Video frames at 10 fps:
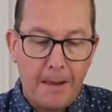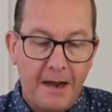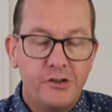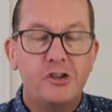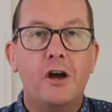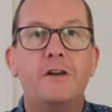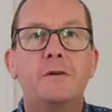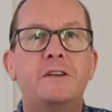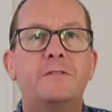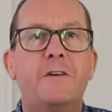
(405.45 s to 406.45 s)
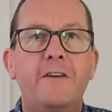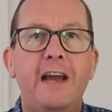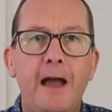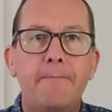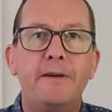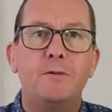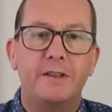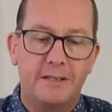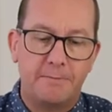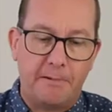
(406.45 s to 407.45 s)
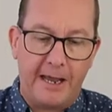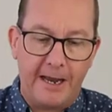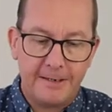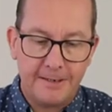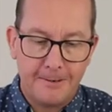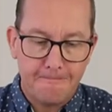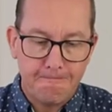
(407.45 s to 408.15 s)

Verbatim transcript: And Jonah was very happy with this plant.